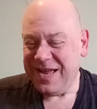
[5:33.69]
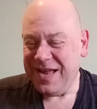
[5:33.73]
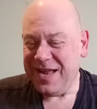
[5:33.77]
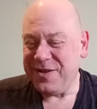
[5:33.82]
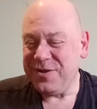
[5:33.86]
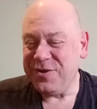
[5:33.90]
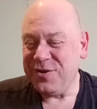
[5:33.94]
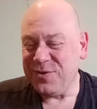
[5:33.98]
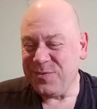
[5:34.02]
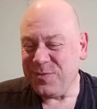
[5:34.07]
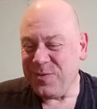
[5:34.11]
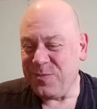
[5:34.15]
and
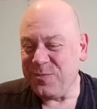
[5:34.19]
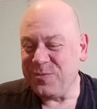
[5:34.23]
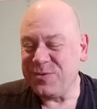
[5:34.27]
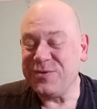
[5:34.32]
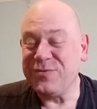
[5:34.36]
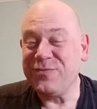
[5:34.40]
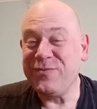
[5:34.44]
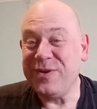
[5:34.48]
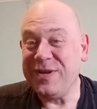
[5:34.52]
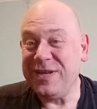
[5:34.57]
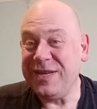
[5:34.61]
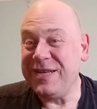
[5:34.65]
the other one was
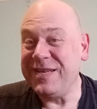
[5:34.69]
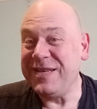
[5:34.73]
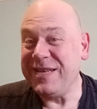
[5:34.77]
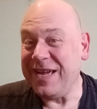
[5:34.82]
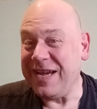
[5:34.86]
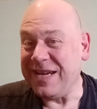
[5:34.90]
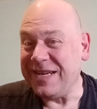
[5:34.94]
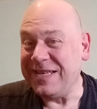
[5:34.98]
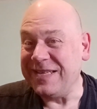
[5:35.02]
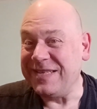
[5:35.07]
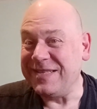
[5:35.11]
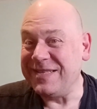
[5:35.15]
a really
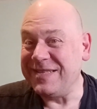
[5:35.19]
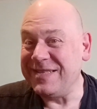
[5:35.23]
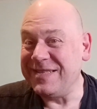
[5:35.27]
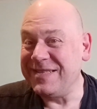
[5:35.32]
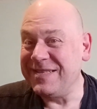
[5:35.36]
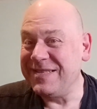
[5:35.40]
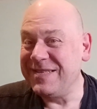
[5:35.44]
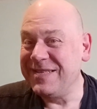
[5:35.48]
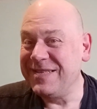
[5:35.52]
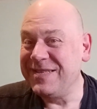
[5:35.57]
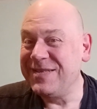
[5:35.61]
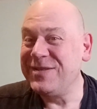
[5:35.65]

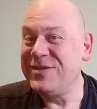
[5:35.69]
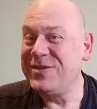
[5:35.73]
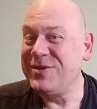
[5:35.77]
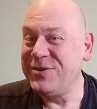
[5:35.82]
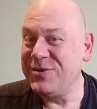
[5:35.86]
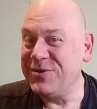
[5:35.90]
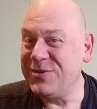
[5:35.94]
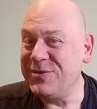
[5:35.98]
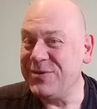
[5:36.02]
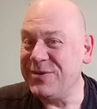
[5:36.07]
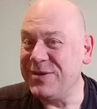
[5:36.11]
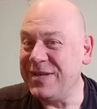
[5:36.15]
nice
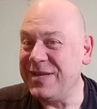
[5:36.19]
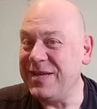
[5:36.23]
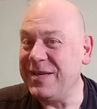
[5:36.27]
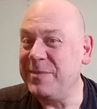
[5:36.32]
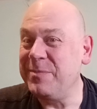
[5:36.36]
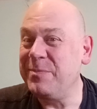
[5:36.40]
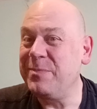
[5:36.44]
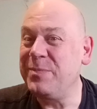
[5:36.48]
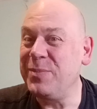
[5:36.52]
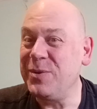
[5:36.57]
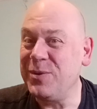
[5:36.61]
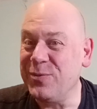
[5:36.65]
Sony
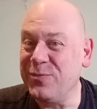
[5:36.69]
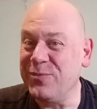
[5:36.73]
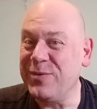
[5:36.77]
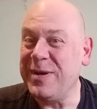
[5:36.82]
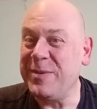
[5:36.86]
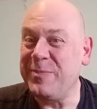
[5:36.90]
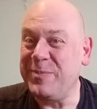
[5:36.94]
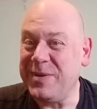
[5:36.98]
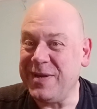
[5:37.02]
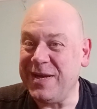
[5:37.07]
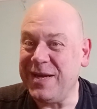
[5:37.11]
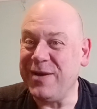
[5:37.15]

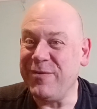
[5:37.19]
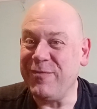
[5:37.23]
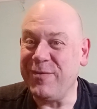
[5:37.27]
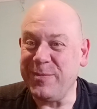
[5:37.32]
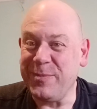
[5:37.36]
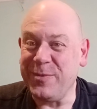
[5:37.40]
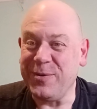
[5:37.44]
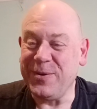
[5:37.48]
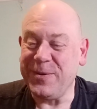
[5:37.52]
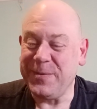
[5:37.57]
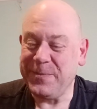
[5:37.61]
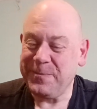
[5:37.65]
Blu-ray player
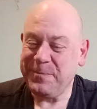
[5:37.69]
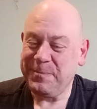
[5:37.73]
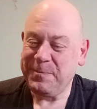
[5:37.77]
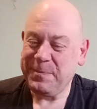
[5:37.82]
remote,